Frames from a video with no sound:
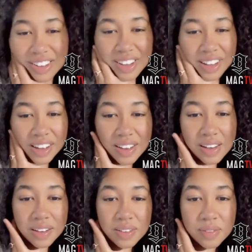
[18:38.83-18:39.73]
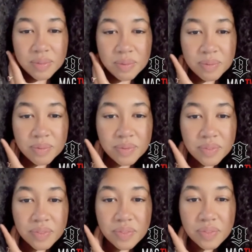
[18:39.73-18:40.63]

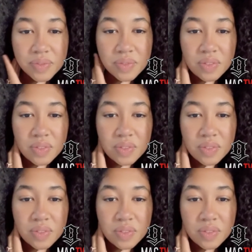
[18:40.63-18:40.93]
(silence)